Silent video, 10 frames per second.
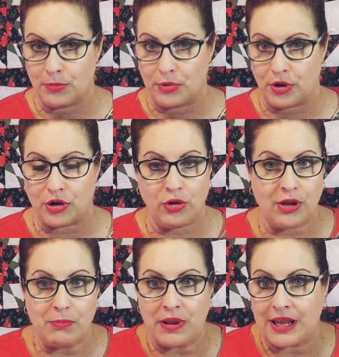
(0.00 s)
book, you
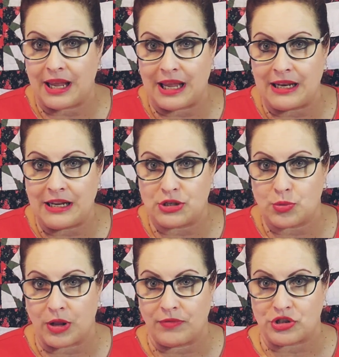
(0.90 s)
can pick any
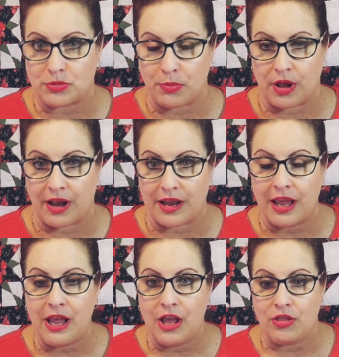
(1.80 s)
12-inch block
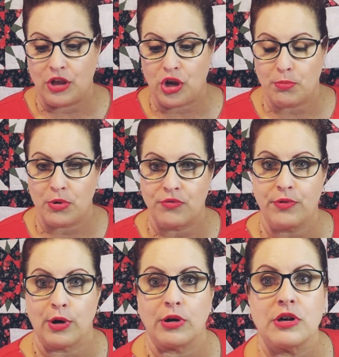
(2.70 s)
that you
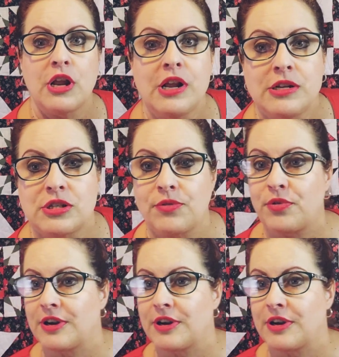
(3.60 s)
prefer. So for